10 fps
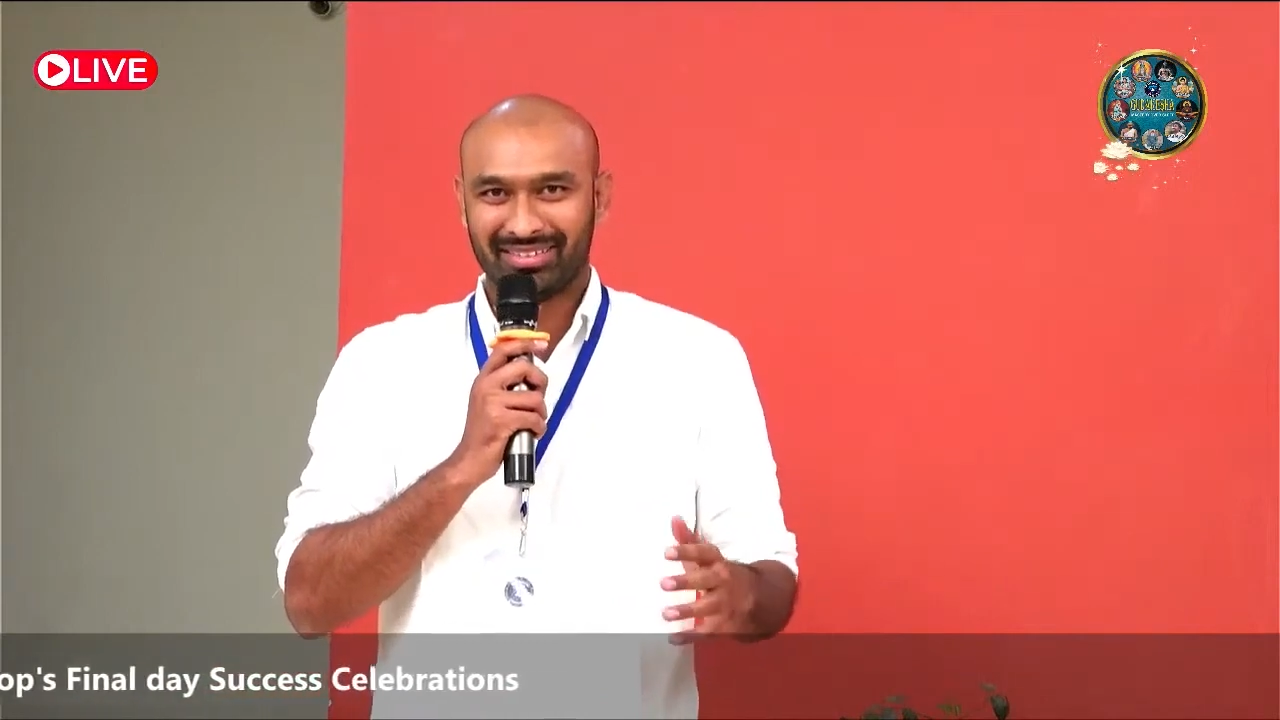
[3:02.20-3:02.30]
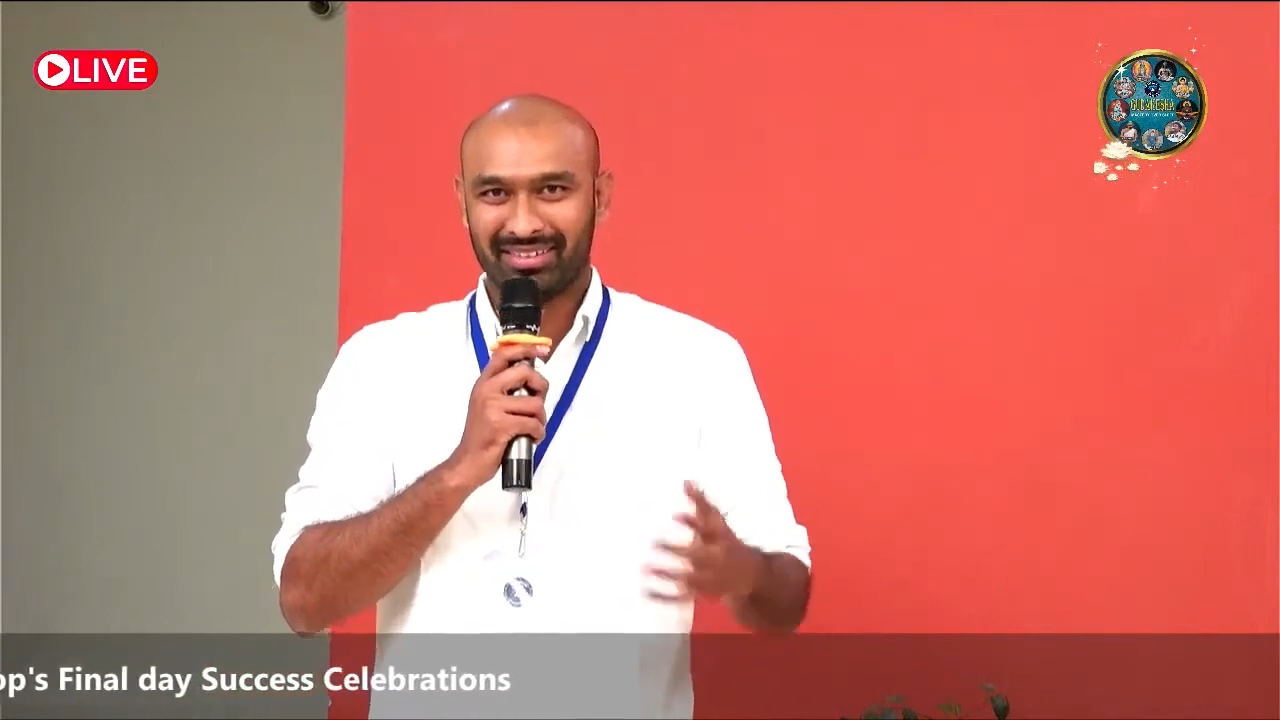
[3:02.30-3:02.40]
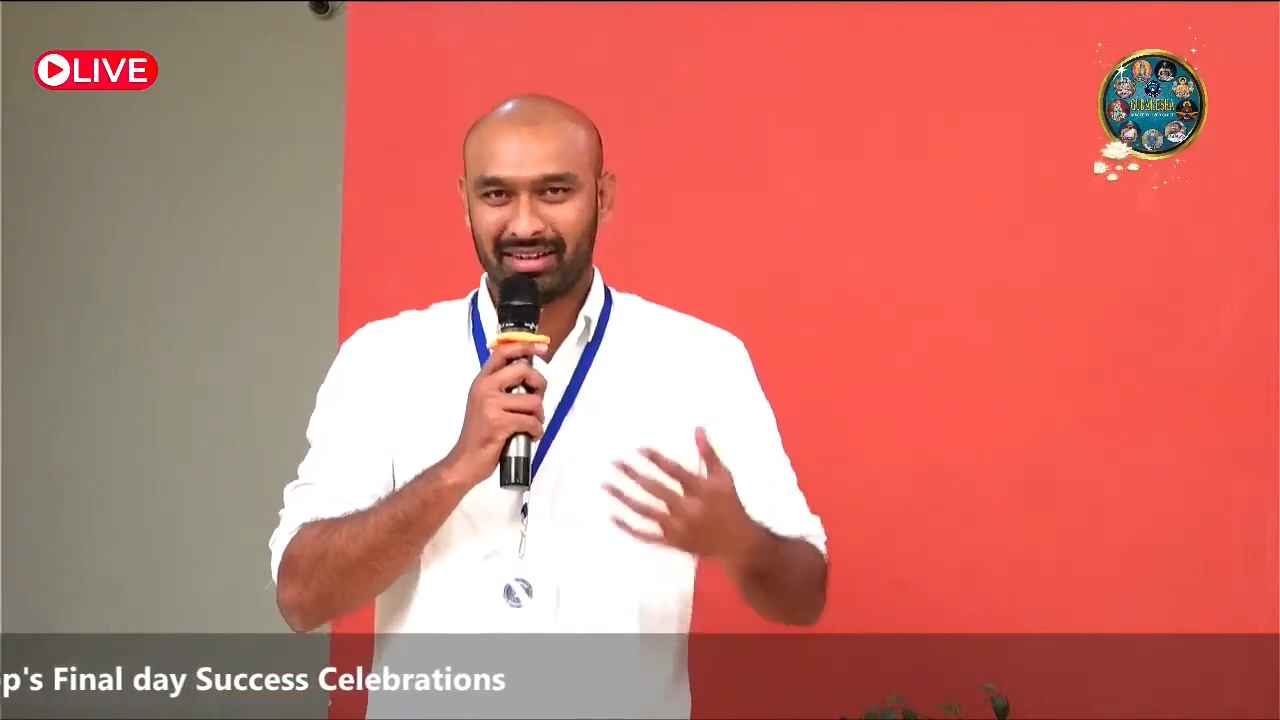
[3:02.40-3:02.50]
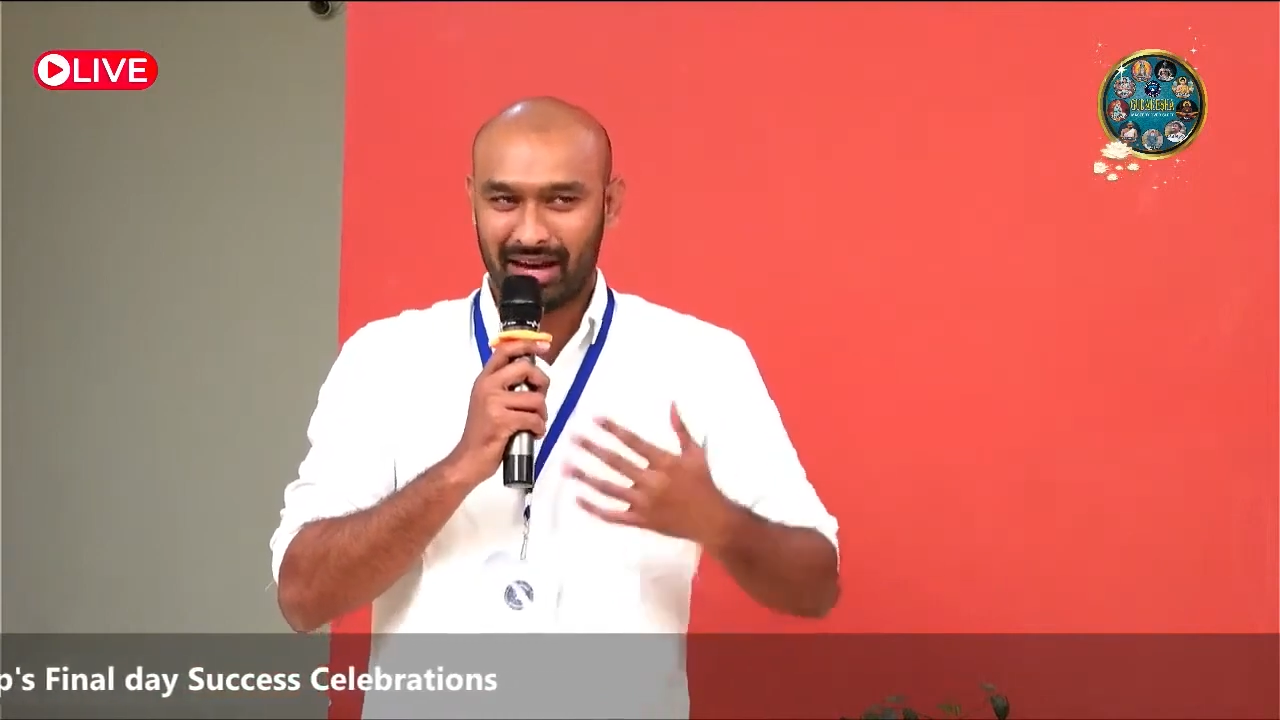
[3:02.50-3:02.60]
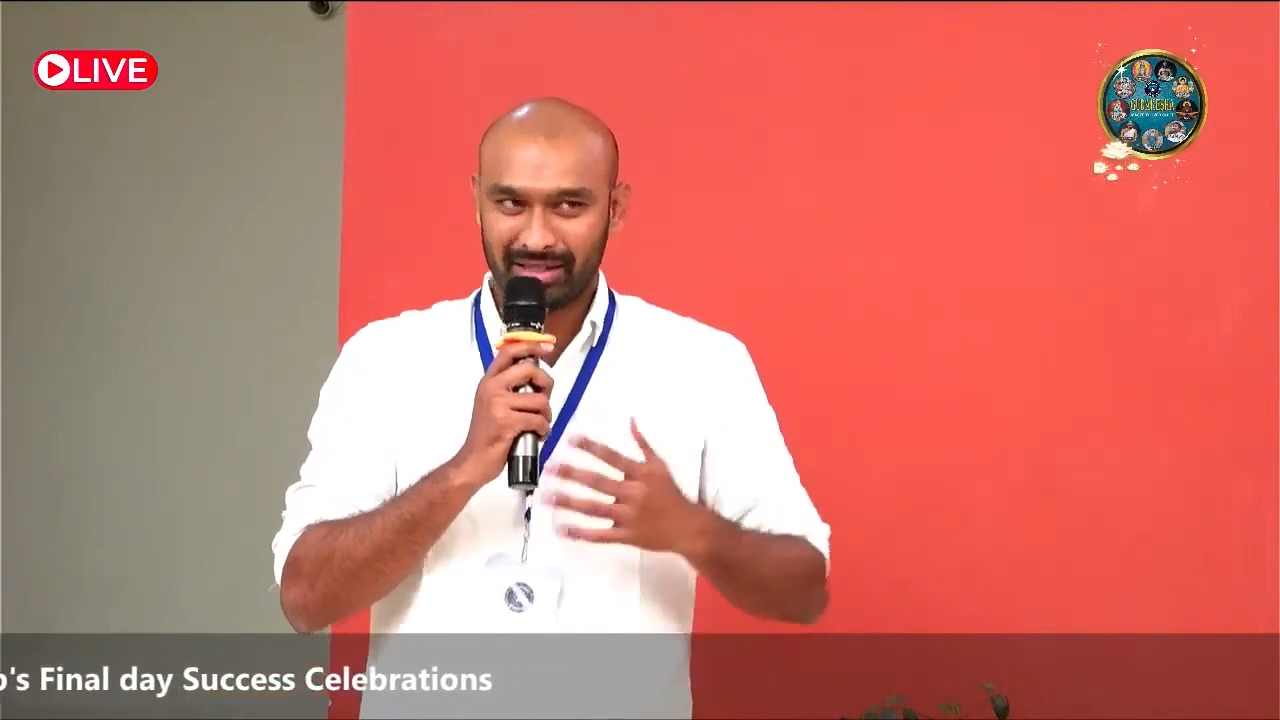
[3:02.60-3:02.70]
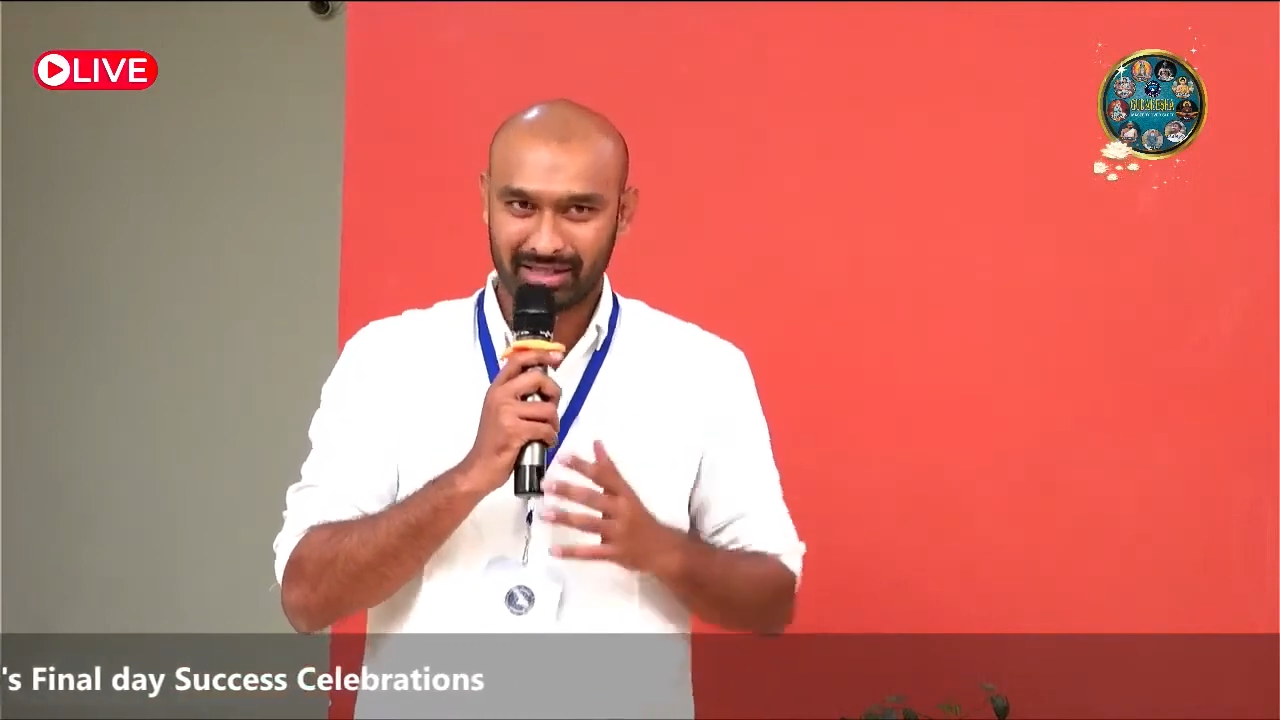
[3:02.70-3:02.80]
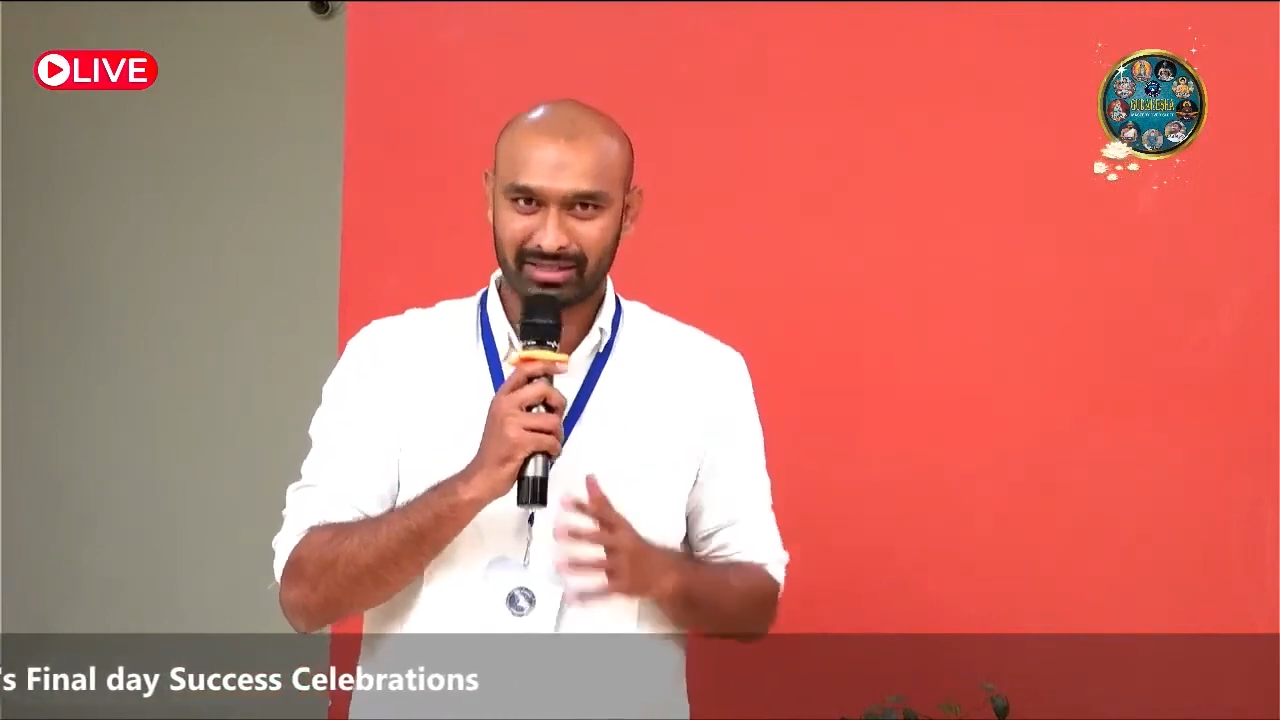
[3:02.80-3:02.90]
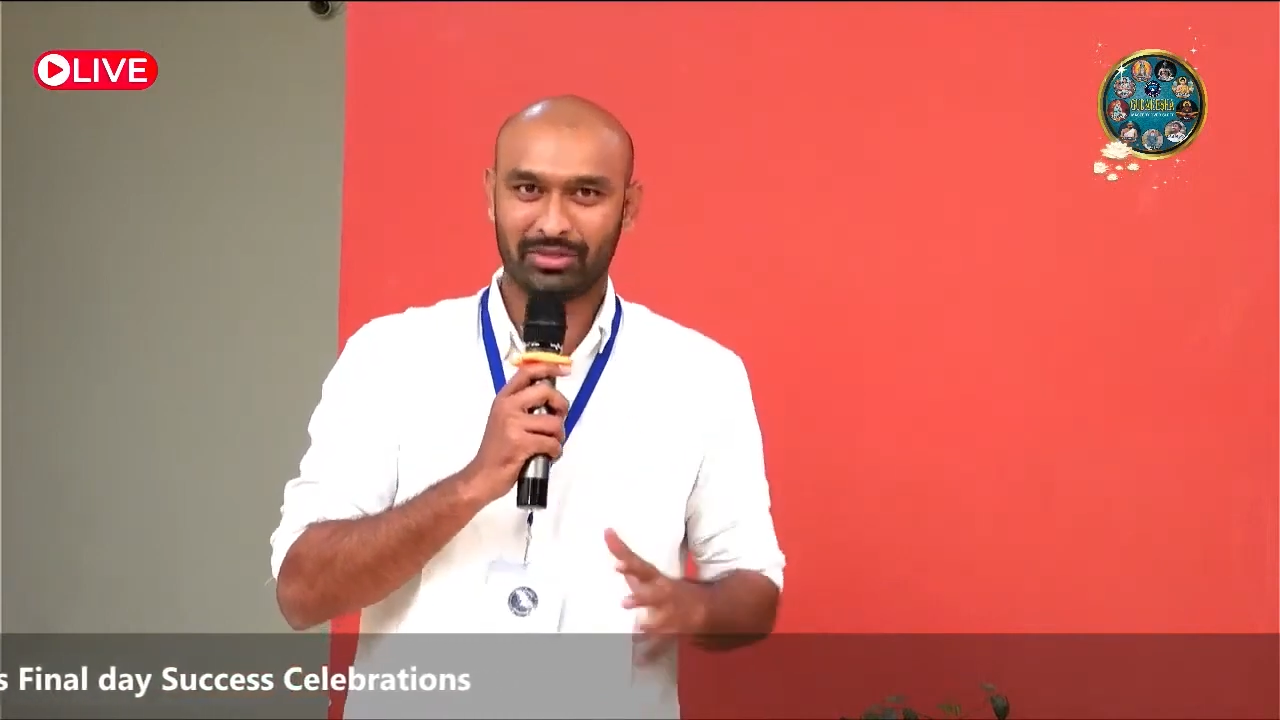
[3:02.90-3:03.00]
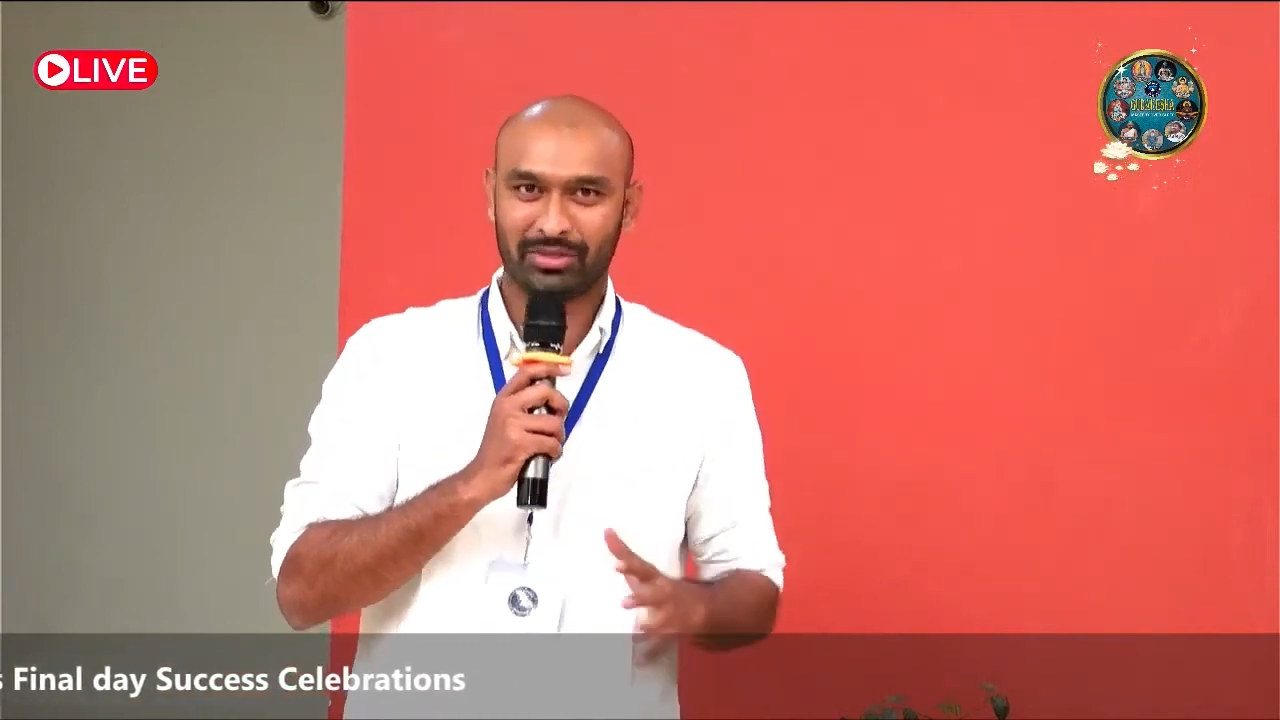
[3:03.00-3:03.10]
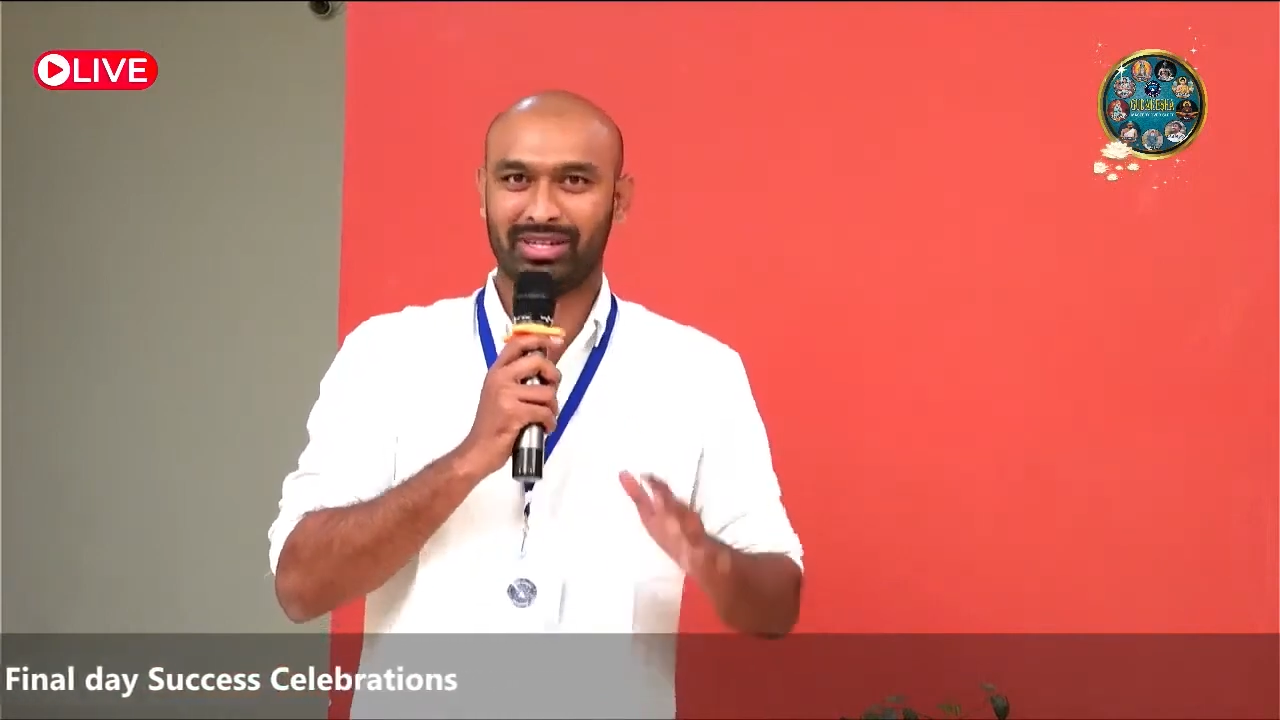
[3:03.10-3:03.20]
I
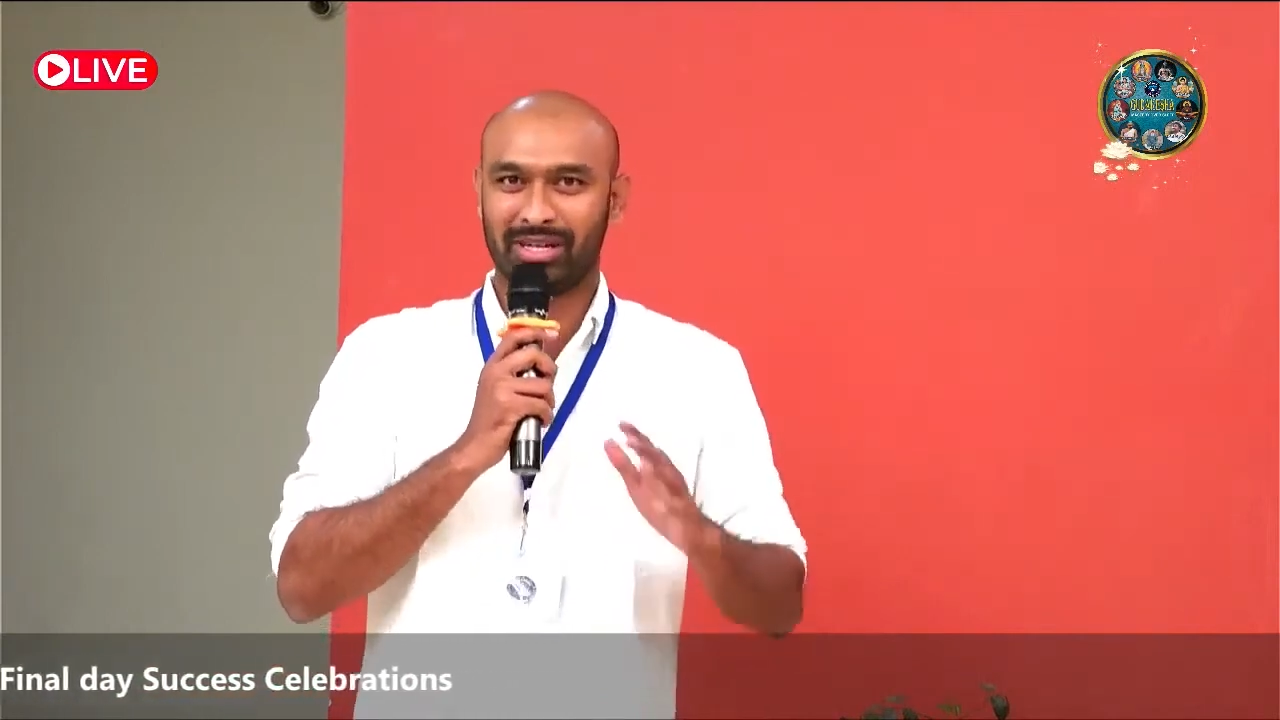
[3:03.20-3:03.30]
successfully